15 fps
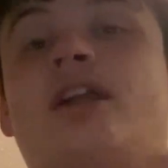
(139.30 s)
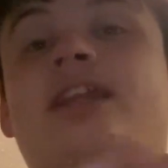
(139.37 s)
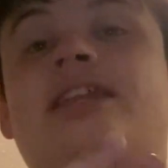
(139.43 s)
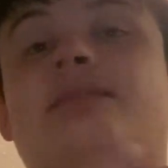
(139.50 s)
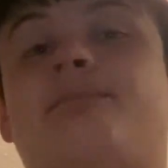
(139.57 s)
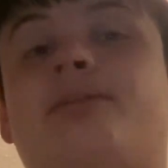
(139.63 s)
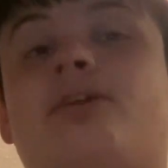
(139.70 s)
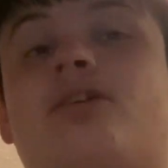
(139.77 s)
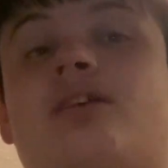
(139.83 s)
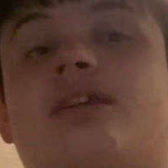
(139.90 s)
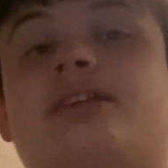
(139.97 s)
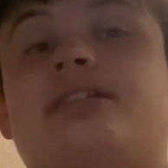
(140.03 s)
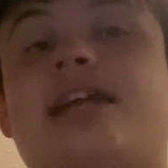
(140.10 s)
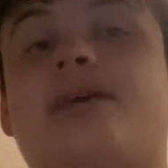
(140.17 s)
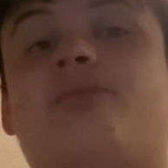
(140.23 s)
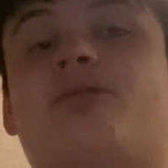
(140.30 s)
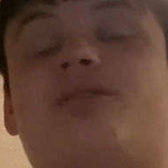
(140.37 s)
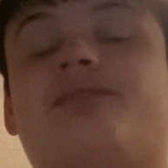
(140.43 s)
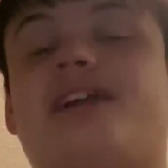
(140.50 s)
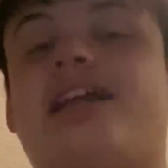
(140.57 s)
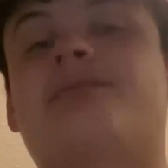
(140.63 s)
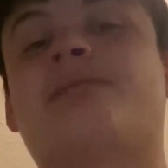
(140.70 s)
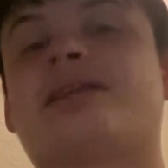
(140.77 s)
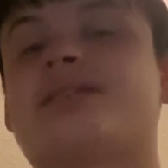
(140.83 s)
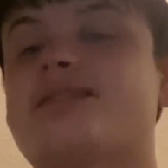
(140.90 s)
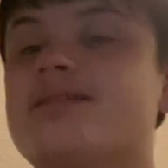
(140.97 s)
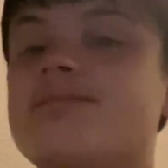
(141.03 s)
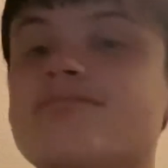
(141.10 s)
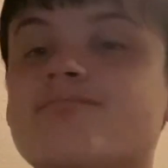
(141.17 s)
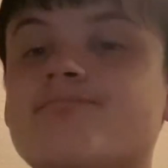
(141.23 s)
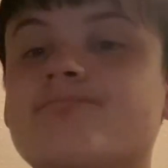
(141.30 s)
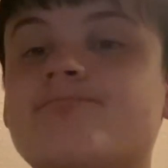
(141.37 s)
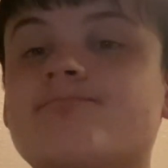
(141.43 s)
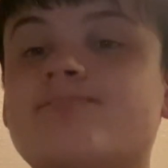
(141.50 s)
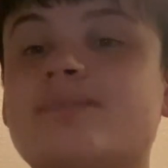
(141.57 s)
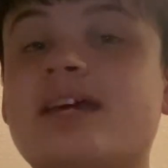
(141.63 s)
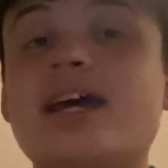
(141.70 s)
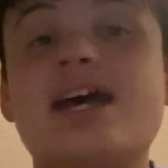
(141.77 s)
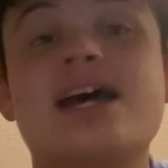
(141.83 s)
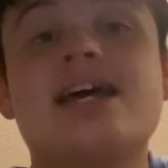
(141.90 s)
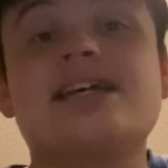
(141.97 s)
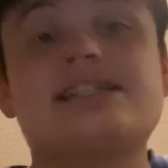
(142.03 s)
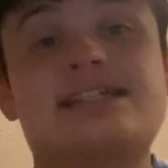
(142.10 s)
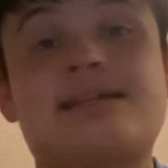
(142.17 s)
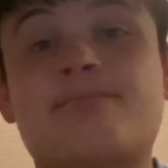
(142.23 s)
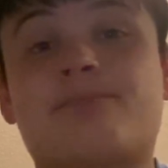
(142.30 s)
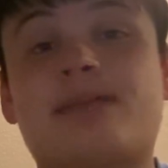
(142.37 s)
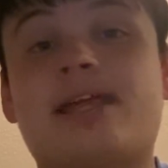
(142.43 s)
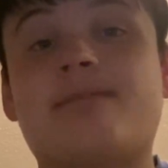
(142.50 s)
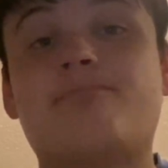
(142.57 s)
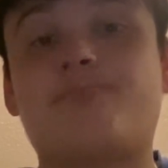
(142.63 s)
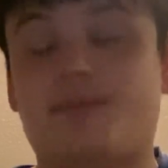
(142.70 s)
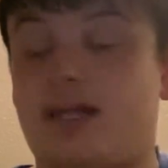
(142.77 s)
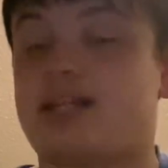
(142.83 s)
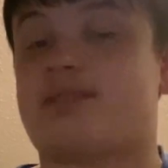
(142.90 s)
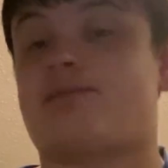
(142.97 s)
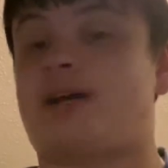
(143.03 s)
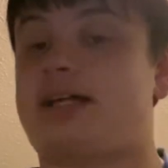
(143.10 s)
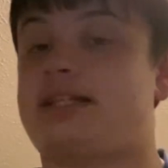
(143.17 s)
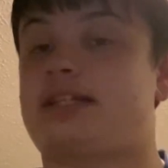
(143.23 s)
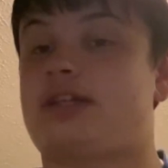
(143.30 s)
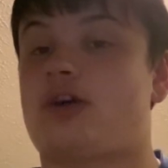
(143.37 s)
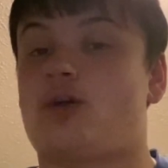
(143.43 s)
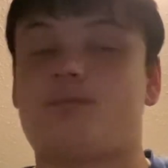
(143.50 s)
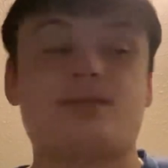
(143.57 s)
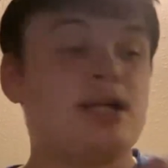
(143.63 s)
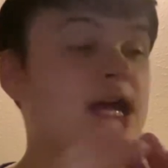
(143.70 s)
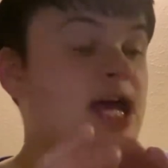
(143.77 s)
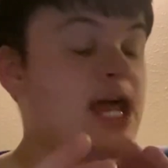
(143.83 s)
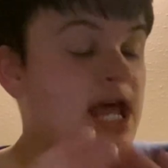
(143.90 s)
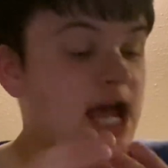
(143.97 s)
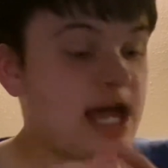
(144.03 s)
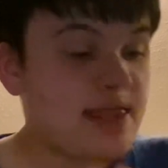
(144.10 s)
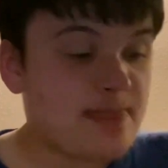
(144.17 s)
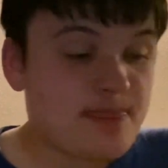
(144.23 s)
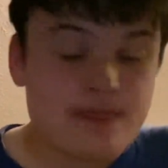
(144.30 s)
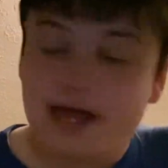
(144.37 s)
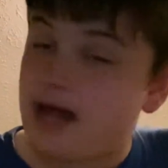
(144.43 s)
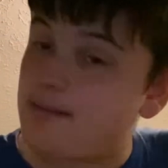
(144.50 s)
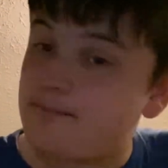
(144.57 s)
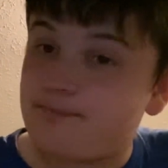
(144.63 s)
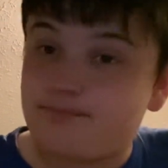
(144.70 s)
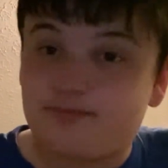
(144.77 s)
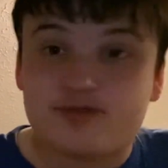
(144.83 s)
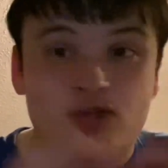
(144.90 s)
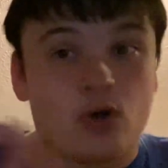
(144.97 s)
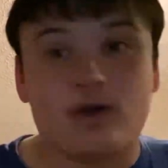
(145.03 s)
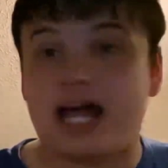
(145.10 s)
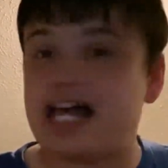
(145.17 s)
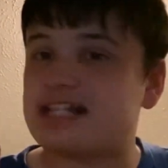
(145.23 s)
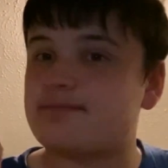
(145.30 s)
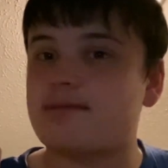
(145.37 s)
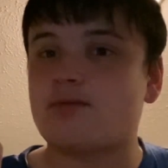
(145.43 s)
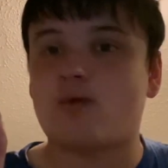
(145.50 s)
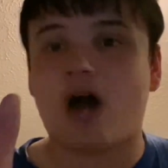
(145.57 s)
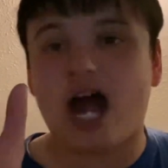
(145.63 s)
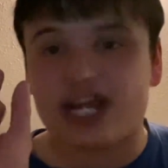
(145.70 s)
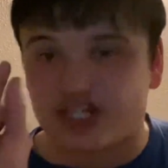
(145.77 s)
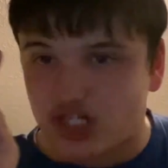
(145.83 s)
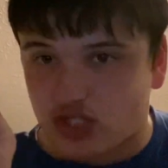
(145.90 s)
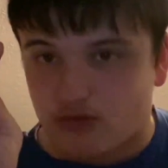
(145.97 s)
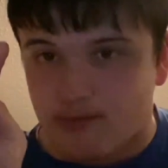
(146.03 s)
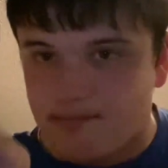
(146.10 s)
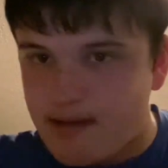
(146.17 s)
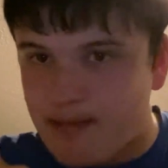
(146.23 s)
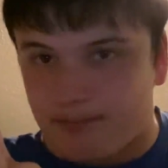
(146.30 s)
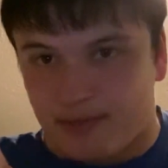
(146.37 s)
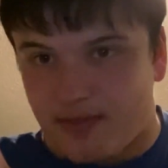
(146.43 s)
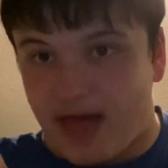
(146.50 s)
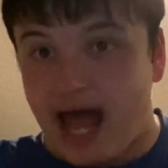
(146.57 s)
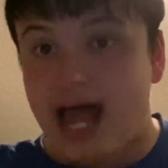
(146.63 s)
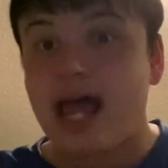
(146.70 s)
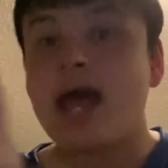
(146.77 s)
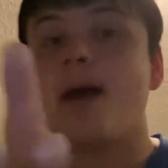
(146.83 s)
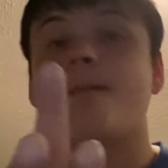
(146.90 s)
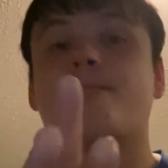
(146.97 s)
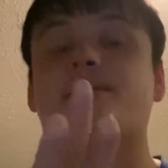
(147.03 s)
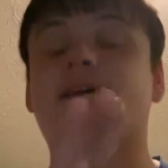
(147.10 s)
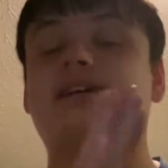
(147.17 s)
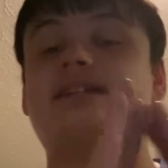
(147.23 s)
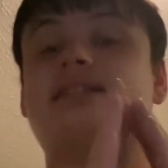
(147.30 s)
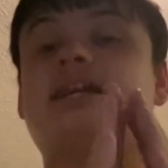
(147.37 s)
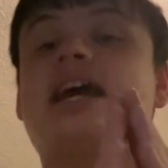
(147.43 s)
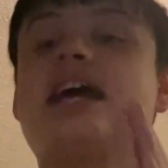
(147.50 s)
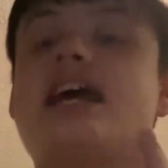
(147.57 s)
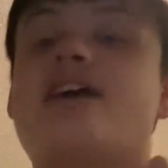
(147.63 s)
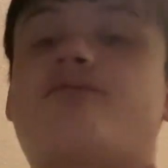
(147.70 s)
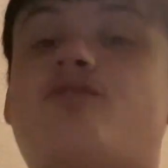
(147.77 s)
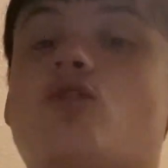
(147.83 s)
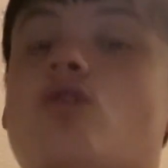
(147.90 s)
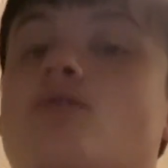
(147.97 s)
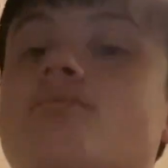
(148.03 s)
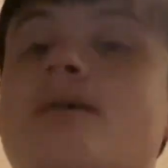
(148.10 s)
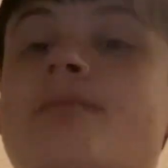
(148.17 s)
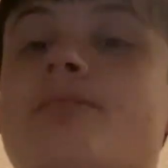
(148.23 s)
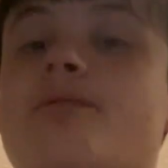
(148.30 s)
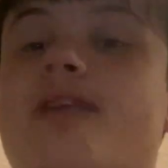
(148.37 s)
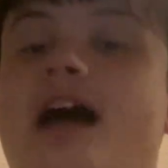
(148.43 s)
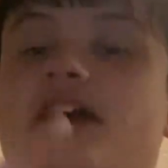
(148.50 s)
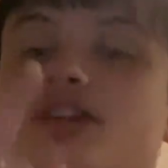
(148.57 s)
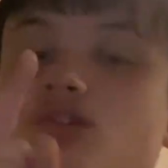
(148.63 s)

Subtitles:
in the periodic table of the elements? Simply because of isotopes. Don't ask me why, just remember that. Because if you remember that, you